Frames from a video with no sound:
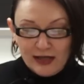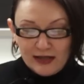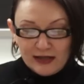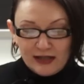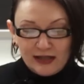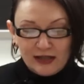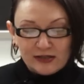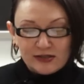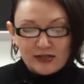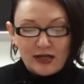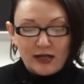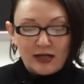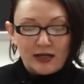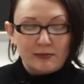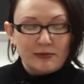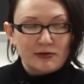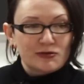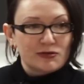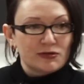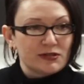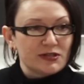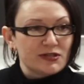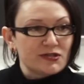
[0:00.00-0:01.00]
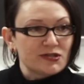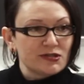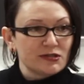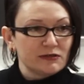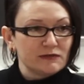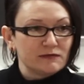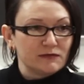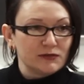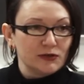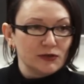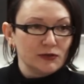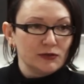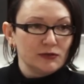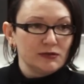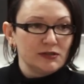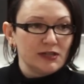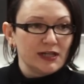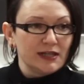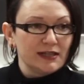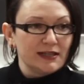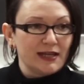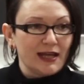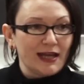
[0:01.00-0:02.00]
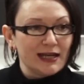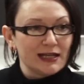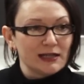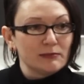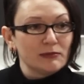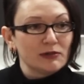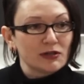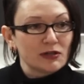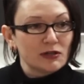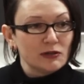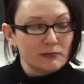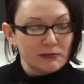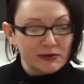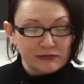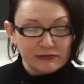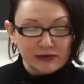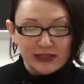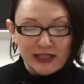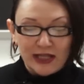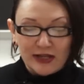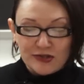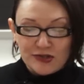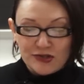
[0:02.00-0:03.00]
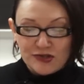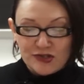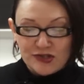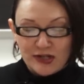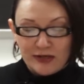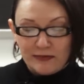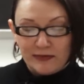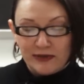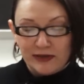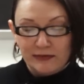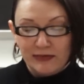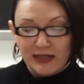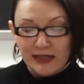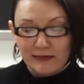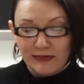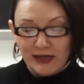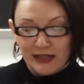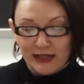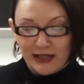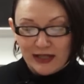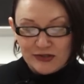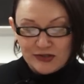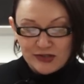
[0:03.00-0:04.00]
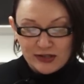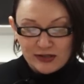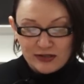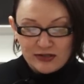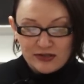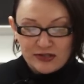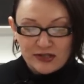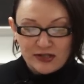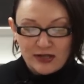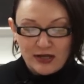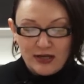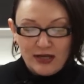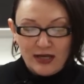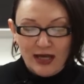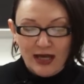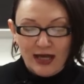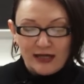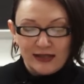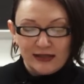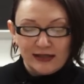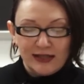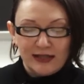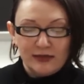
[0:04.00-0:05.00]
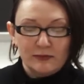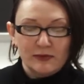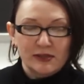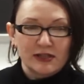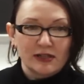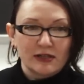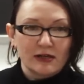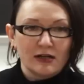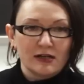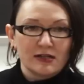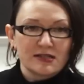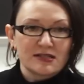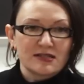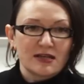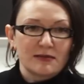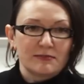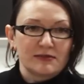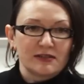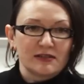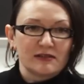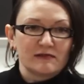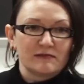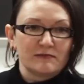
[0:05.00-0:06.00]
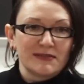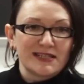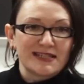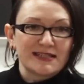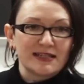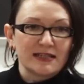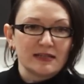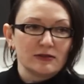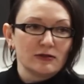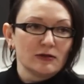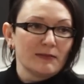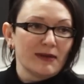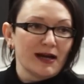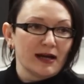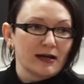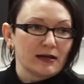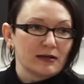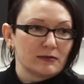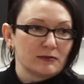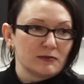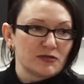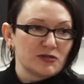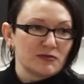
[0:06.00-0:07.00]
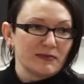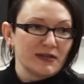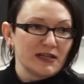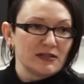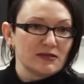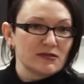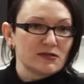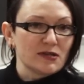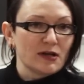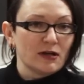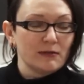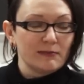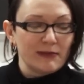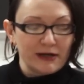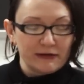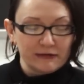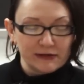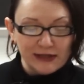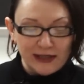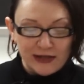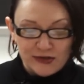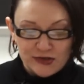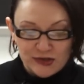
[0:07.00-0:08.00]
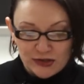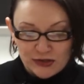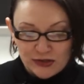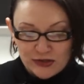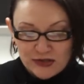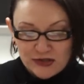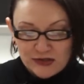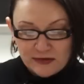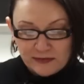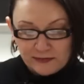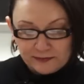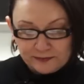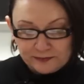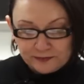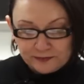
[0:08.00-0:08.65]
Then I'll talk about traditional food and the animal-human relationship in Mi'kmaq legends, and I'll end with the concept of Mesitnomak, which means all my relations.